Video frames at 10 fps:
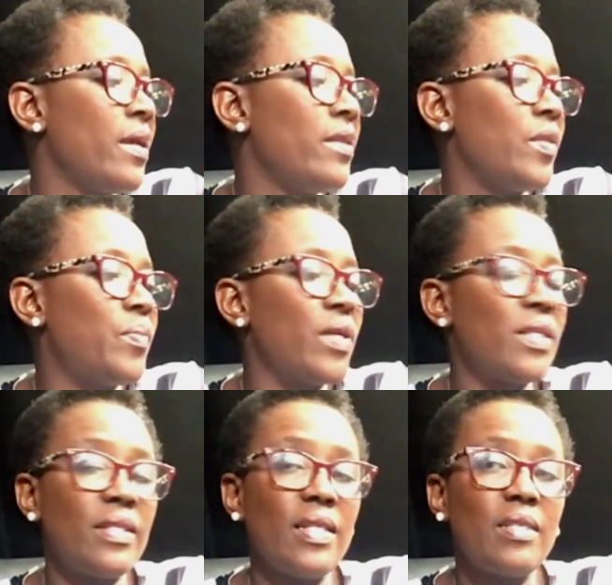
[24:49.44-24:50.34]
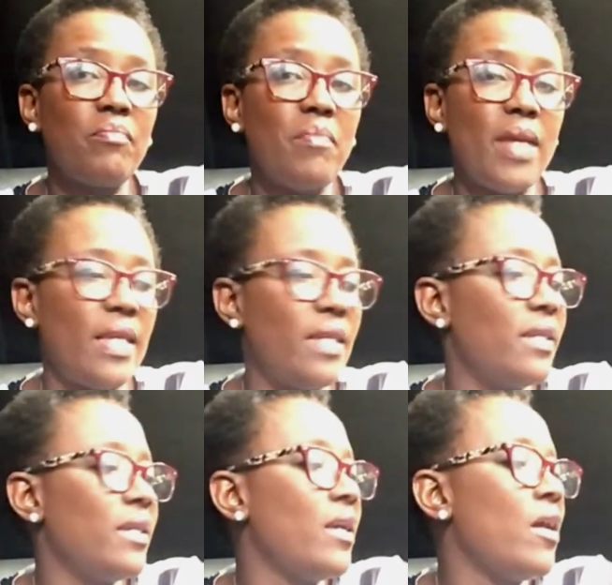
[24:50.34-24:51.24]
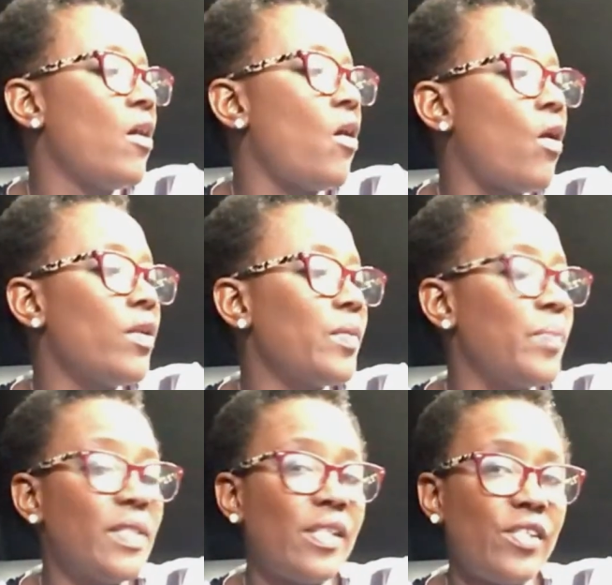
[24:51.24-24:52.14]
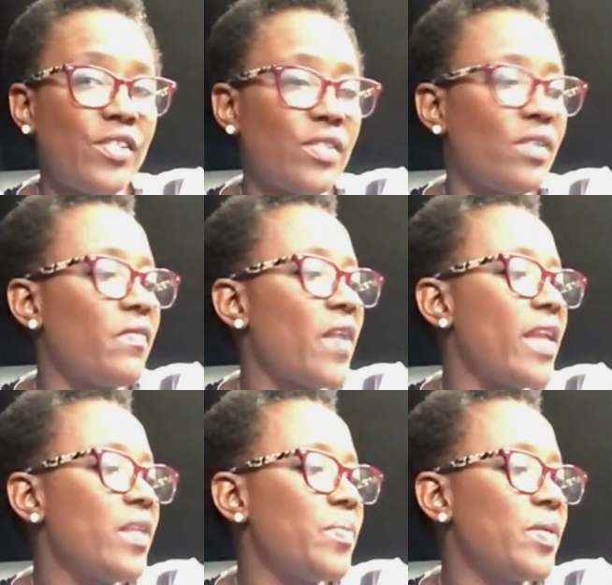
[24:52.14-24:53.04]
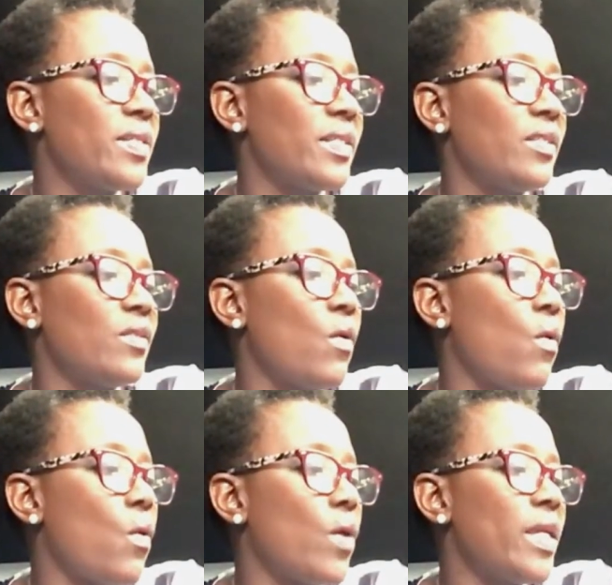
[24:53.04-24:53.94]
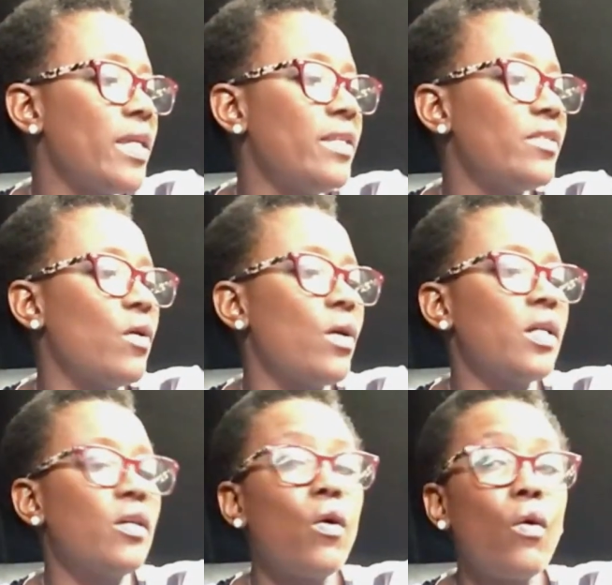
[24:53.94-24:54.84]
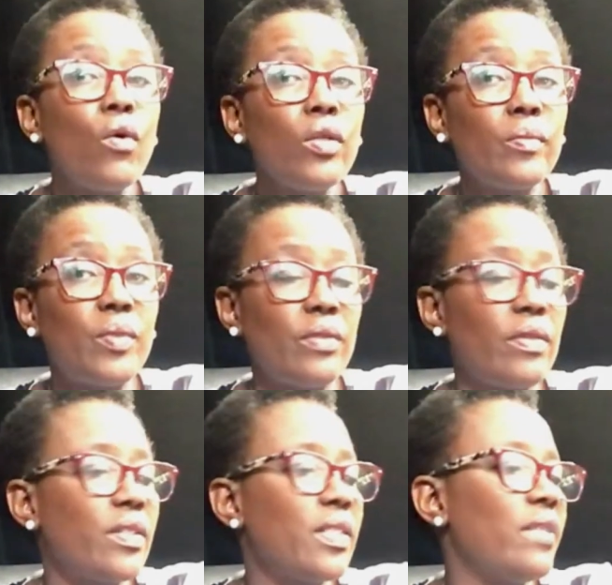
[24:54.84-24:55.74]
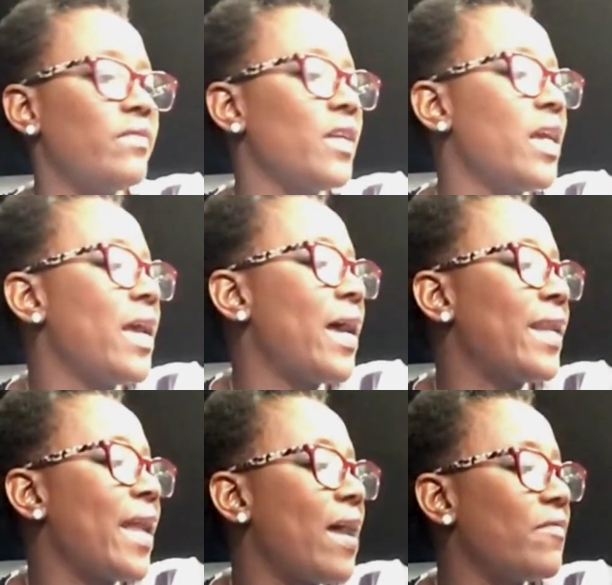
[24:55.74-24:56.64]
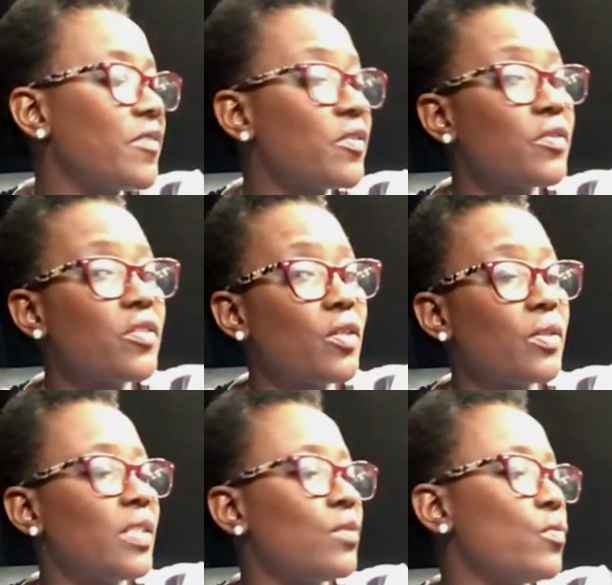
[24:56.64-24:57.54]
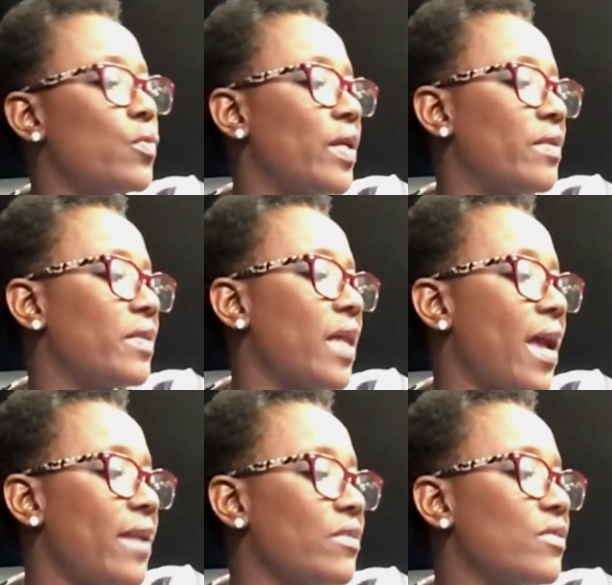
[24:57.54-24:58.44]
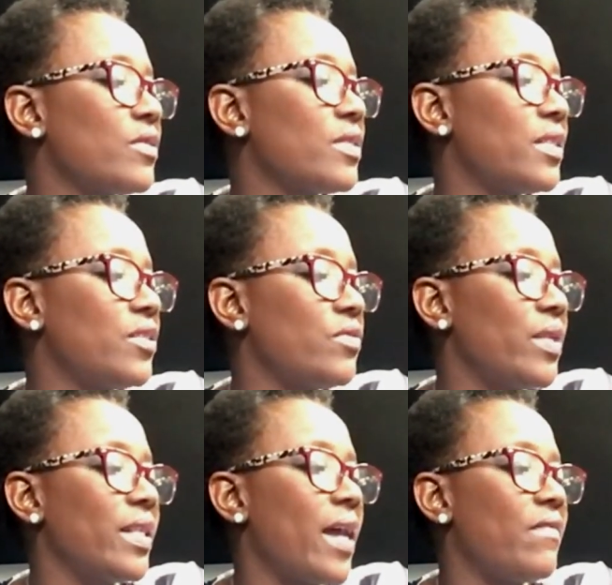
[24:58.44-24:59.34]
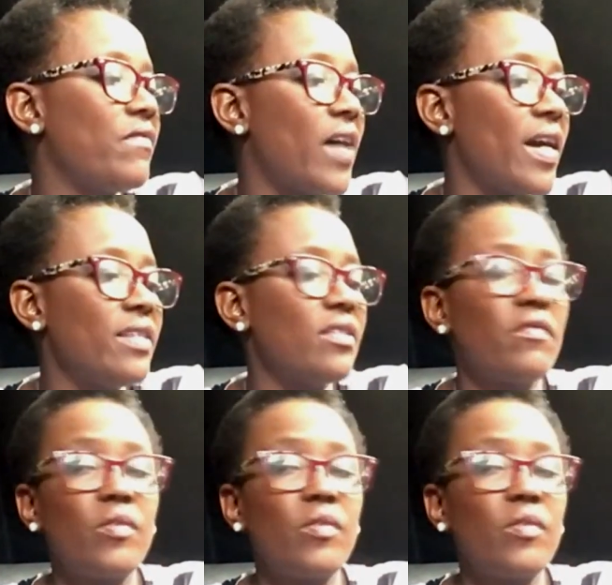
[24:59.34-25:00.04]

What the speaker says: The President may, on the petition of any person or his or her own prerogative, and after consulting with and considering the advice of the